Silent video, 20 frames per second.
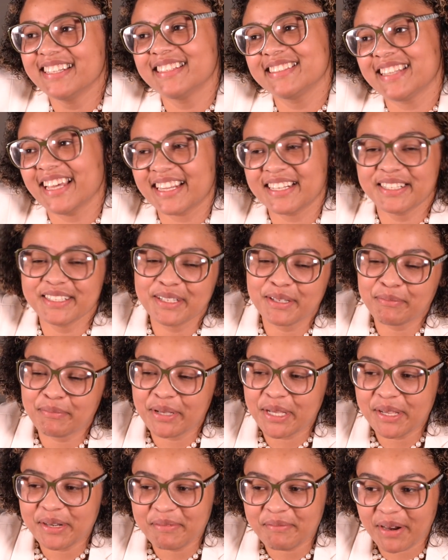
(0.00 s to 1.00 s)
that ended up
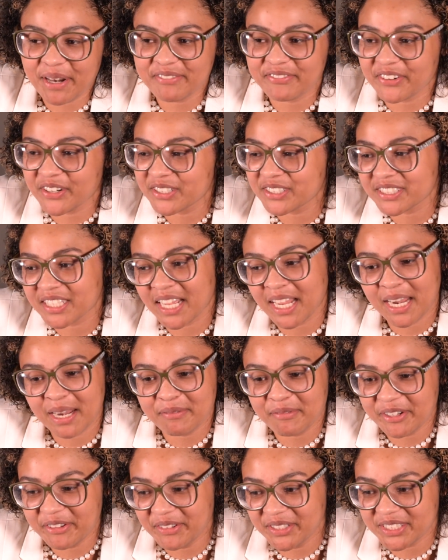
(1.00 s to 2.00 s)
being my first
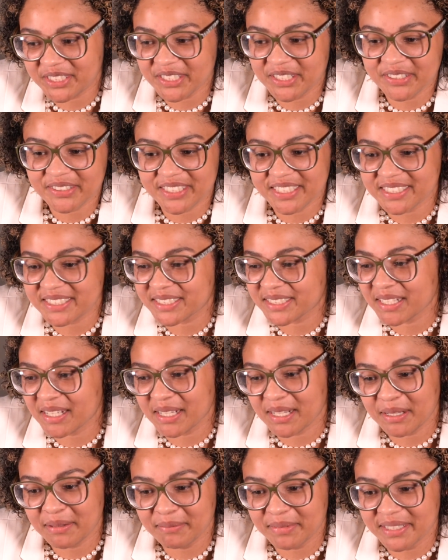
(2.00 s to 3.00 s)
time. We went to go get
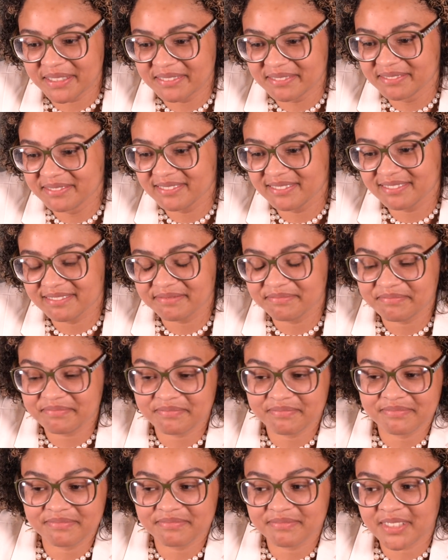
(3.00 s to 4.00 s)
some, and
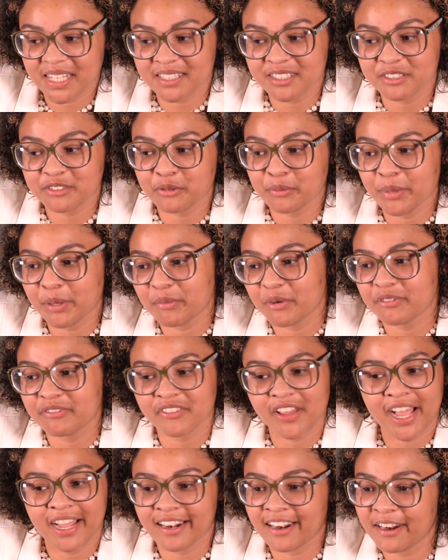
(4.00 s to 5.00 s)
I just remember
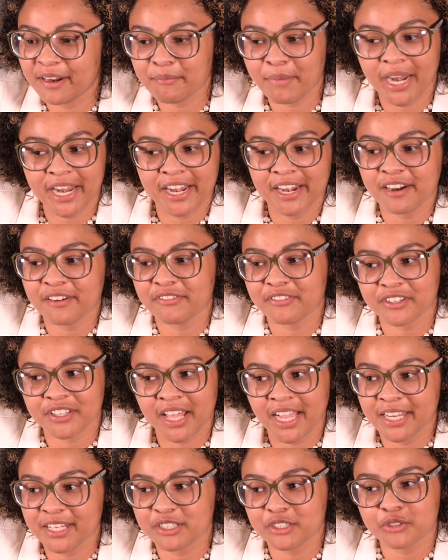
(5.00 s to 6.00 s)
flat ironing my hair for
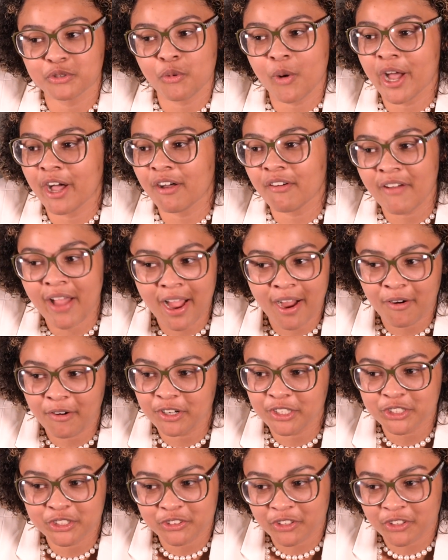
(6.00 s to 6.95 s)
like 12 hours